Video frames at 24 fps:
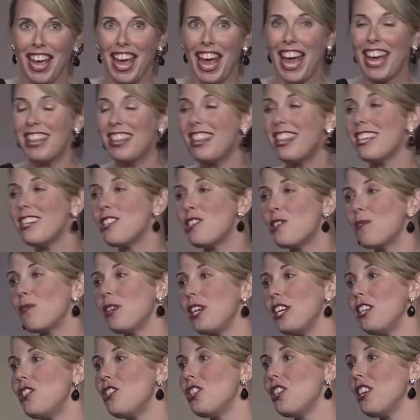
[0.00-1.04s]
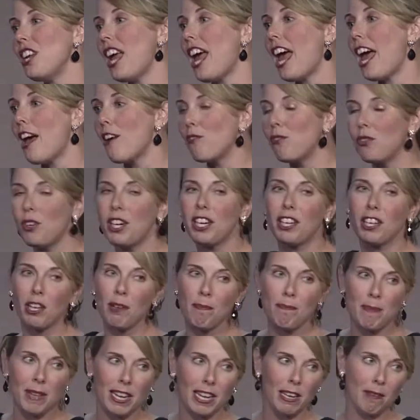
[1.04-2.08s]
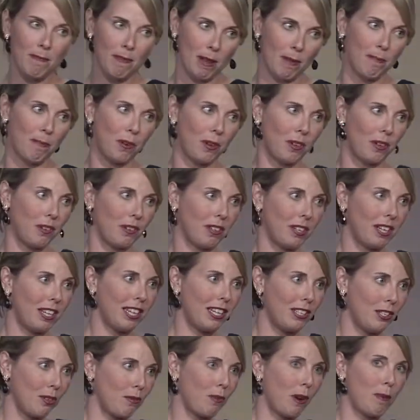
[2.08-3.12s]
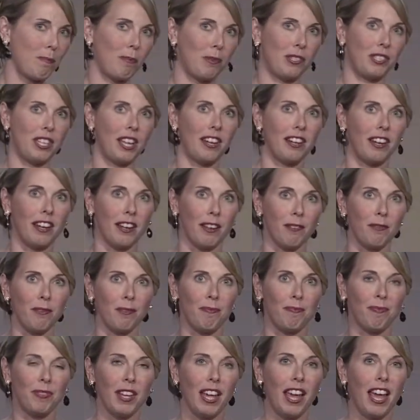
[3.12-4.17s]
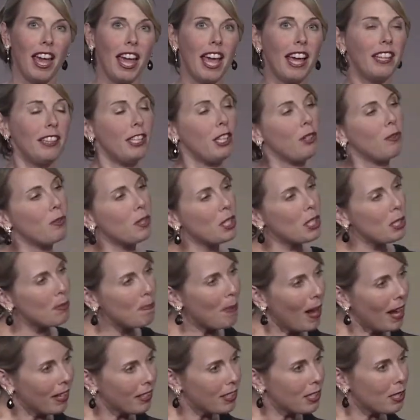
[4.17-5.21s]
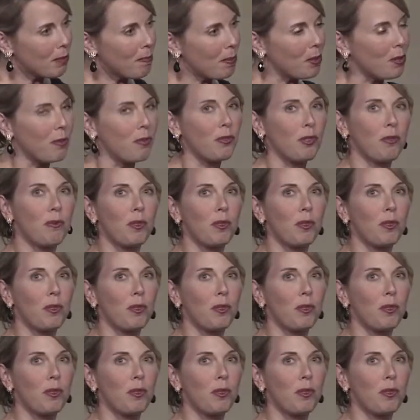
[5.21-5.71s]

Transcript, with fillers: At this region, every committee member is a representative, and they're responsible for